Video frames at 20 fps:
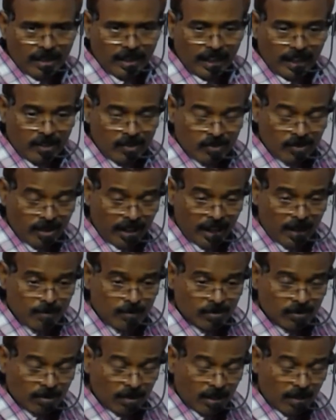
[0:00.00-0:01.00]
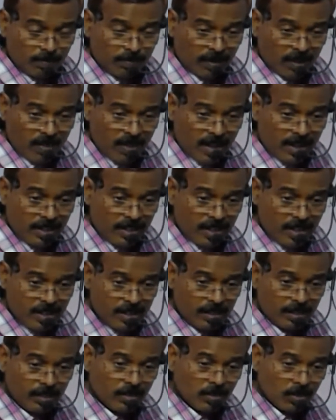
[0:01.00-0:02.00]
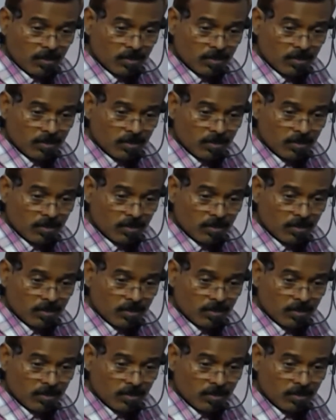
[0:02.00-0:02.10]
enzymes are present in